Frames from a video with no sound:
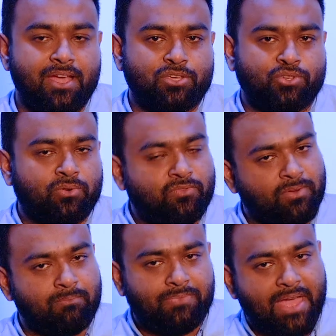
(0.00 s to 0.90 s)
So
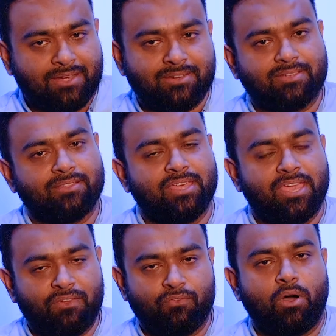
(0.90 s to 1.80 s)
from that, they
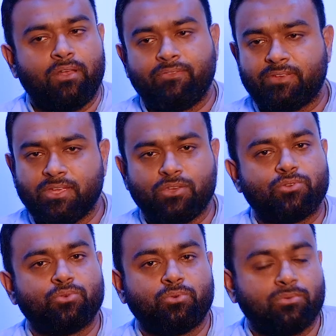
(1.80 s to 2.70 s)
evolved
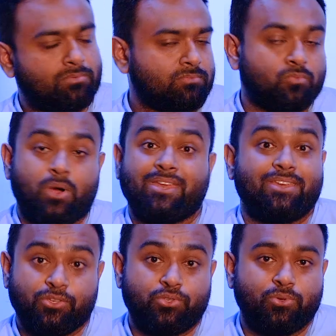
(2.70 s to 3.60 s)
into what it
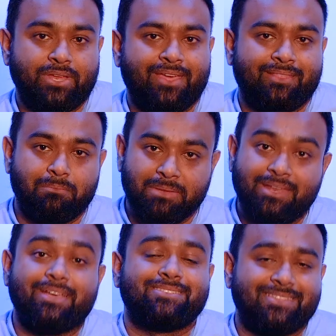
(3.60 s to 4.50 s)
is today and the
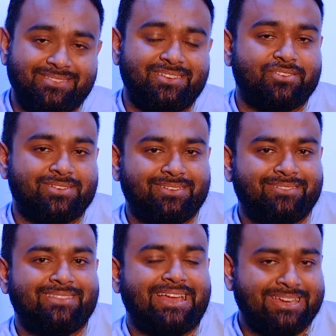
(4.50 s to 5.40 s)
media sensation
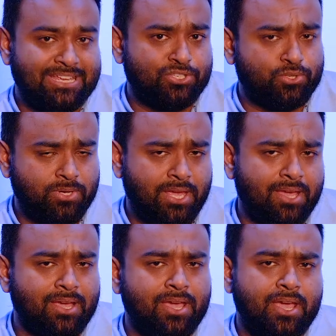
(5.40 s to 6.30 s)
that it is
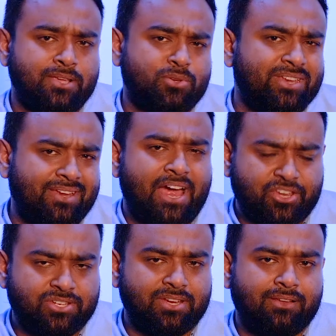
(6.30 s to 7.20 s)
today. So in a
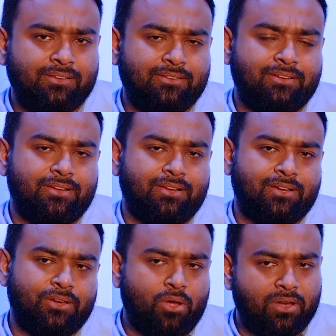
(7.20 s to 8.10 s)
nutshell,
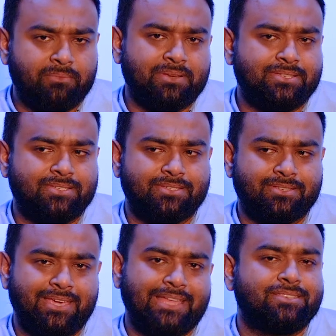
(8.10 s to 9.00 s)
Anonymous
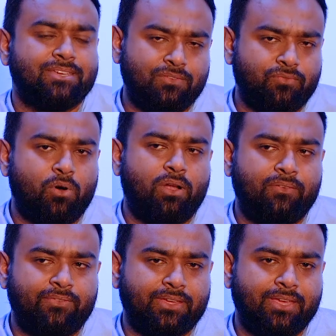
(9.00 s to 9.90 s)
gets
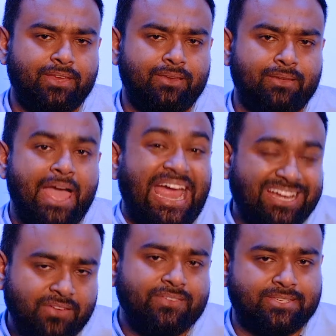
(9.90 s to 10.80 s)
involved in
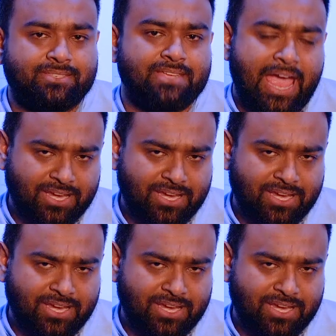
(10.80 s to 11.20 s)
activities